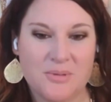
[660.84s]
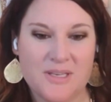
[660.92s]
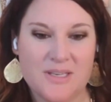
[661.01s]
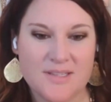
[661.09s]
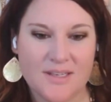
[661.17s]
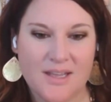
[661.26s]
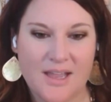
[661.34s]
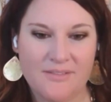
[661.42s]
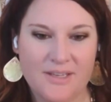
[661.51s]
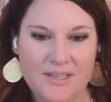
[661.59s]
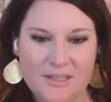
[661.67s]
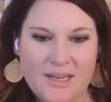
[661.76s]
piece and
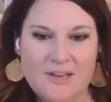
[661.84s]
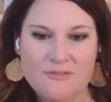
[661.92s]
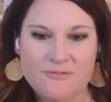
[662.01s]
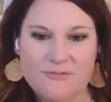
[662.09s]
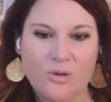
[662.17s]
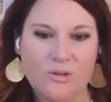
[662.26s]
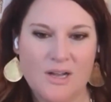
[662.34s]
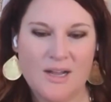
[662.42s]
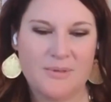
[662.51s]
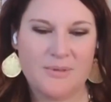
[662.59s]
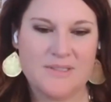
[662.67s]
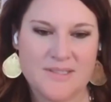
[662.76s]
having it kind of roll up
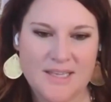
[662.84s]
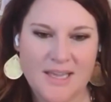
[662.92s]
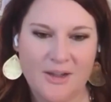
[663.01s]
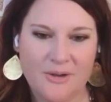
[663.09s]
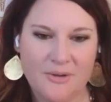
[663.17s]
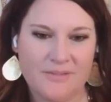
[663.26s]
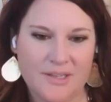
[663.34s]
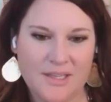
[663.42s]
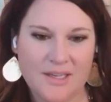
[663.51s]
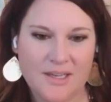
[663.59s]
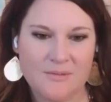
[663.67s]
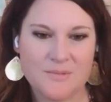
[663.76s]
and see how
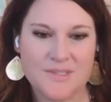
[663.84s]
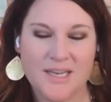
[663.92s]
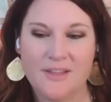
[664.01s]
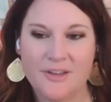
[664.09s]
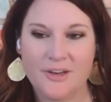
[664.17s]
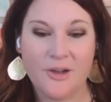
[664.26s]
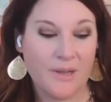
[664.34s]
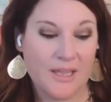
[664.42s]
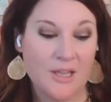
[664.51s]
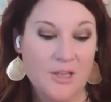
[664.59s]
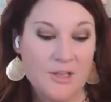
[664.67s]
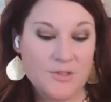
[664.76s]
everything comes together.
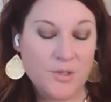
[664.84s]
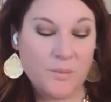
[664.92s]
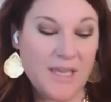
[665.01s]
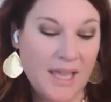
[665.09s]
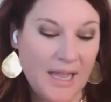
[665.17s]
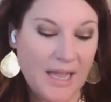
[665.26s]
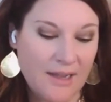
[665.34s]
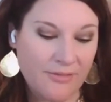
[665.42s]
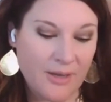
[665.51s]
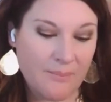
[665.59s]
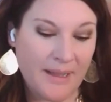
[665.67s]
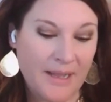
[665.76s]
Okay. So we have
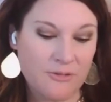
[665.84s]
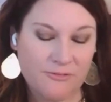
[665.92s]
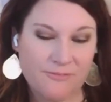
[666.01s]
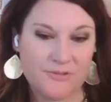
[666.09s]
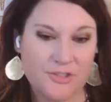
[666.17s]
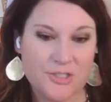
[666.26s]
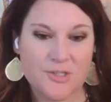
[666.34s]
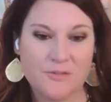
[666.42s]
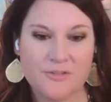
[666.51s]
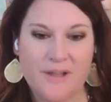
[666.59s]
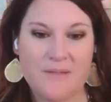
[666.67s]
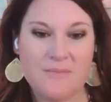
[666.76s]
about just
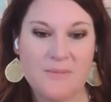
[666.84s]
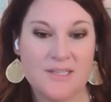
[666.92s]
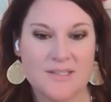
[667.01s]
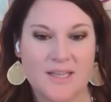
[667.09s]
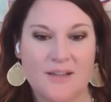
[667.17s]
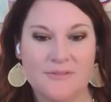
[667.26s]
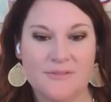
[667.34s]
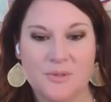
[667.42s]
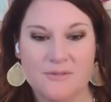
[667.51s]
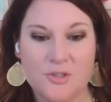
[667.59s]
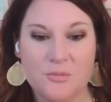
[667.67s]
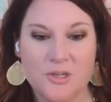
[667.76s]
over 5 minutes left. We
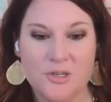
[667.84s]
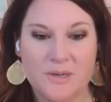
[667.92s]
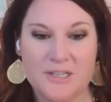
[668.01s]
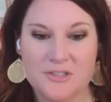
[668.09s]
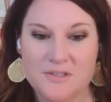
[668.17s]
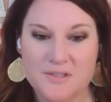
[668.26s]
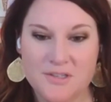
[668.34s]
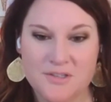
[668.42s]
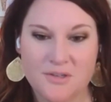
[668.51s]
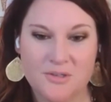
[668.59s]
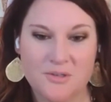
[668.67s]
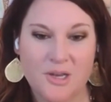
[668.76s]
have two more questions, just
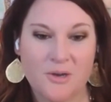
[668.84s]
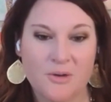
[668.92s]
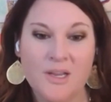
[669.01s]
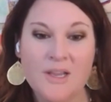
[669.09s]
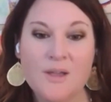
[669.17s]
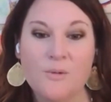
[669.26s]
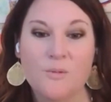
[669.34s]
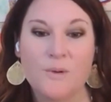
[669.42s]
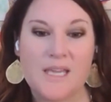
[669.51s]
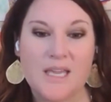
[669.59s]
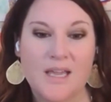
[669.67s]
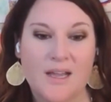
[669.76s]
so you know.
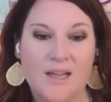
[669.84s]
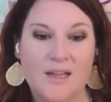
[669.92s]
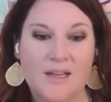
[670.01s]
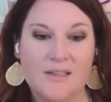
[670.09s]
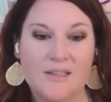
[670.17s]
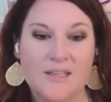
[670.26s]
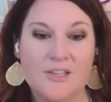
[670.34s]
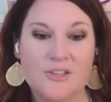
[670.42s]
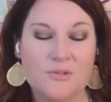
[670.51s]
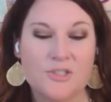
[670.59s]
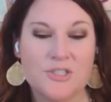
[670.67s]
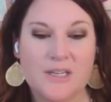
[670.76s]
Can
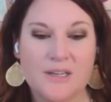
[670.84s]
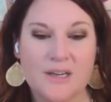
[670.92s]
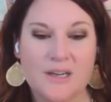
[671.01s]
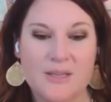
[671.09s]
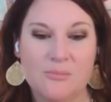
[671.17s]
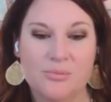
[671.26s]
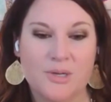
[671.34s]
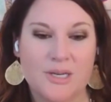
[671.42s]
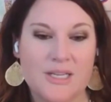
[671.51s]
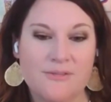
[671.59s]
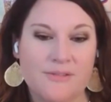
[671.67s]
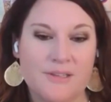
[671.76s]
you share a
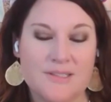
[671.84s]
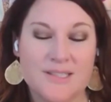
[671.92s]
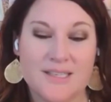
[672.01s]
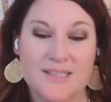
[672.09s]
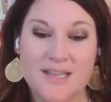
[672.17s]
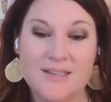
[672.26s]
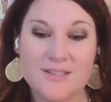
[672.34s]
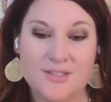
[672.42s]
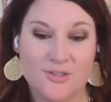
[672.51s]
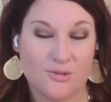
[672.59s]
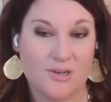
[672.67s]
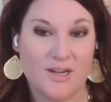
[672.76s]
brief success
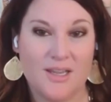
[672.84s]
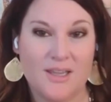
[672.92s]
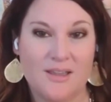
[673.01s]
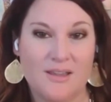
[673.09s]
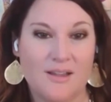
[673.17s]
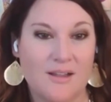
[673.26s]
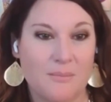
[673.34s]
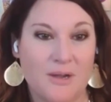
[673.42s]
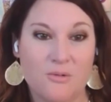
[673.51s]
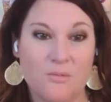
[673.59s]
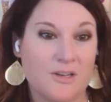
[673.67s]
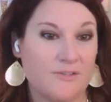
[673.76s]
story
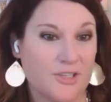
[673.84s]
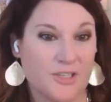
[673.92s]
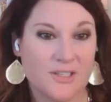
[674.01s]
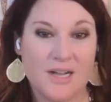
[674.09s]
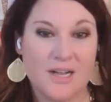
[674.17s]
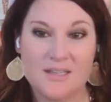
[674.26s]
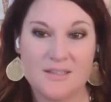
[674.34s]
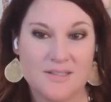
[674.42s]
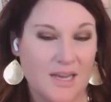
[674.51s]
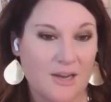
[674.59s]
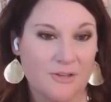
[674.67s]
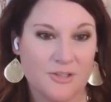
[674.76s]
about one of your clients
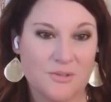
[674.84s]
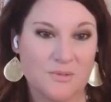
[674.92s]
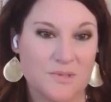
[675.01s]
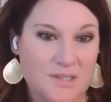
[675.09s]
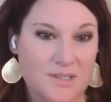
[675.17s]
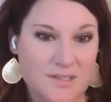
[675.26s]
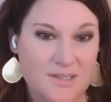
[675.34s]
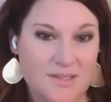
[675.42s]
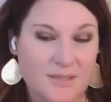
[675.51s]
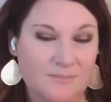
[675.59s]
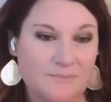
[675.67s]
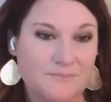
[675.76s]
and how they're using the
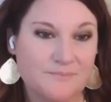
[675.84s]
system?